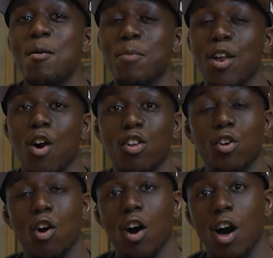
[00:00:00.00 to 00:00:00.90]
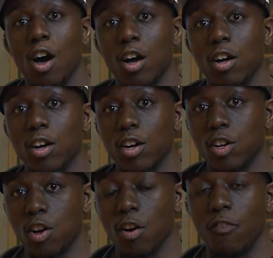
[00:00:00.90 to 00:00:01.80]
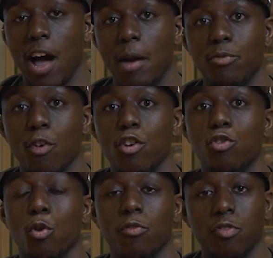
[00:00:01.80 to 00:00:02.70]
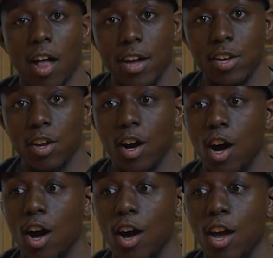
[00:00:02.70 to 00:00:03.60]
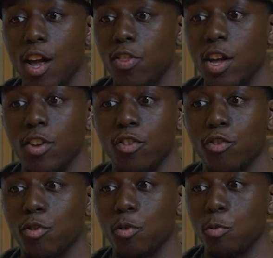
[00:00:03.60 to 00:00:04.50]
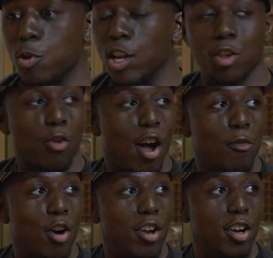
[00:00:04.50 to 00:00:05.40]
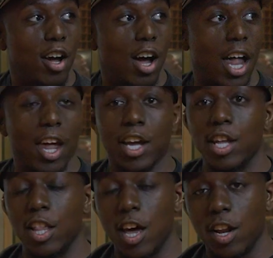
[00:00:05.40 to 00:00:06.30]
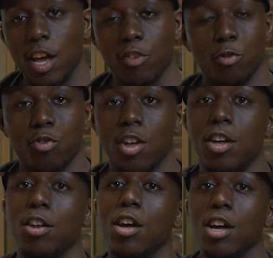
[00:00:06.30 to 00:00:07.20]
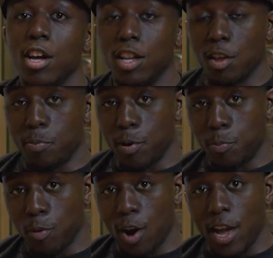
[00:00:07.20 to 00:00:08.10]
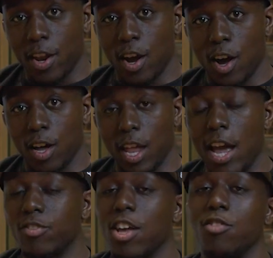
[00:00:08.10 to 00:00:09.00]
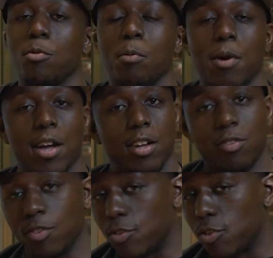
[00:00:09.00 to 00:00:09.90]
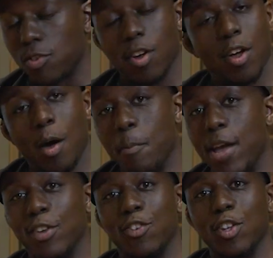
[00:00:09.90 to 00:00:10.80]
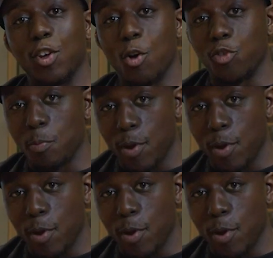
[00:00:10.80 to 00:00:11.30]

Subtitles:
But no, you know, good vibes, very short flight. And then just we hit the ground running. I like Atlanta, as you said. The people at Lions Cage MMA, just amazing. Coach